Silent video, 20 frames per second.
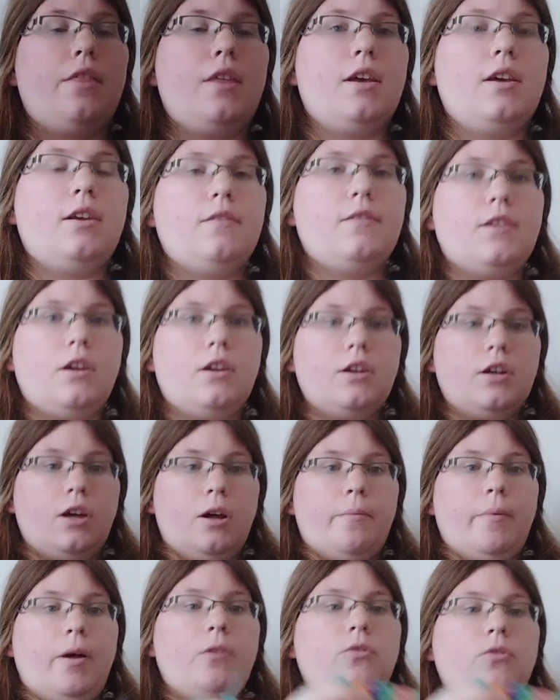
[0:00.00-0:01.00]
think it's gonna
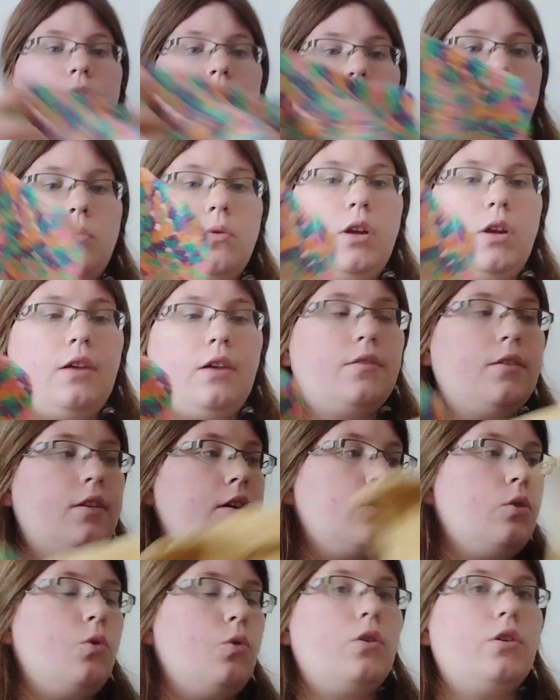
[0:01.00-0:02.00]
come out so nice
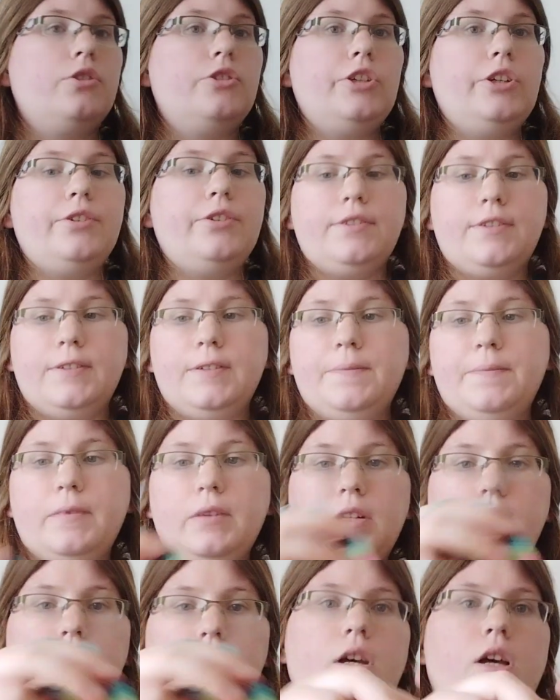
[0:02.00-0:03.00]
and gorgeous.
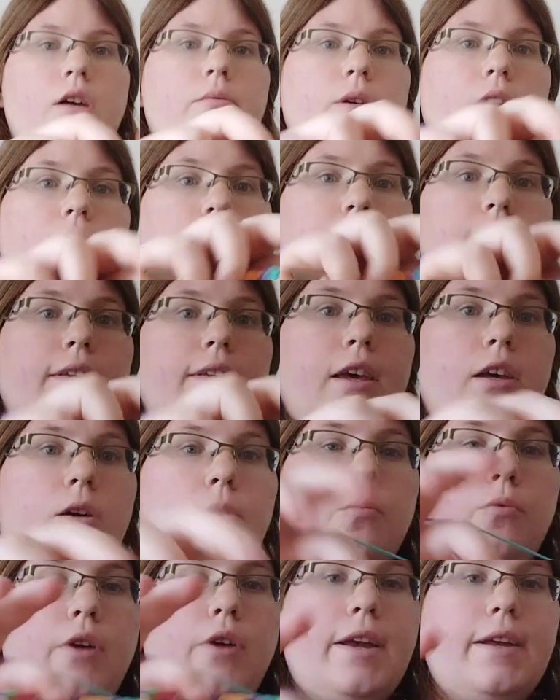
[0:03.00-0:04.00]
I'm gonna take a
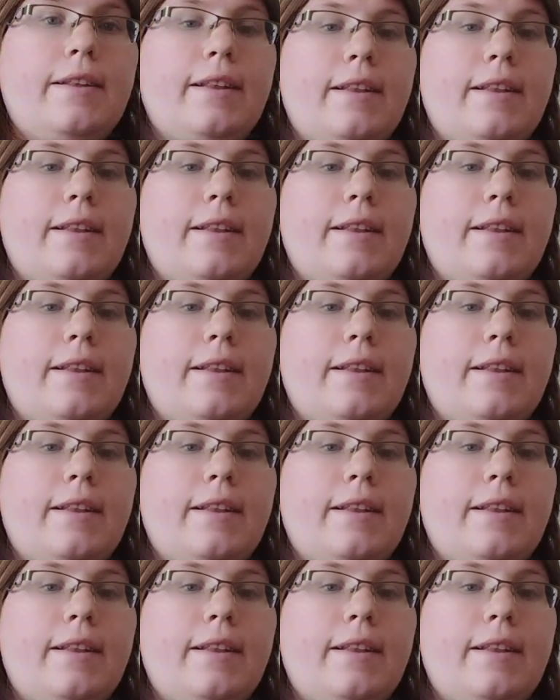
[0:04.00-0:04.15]
break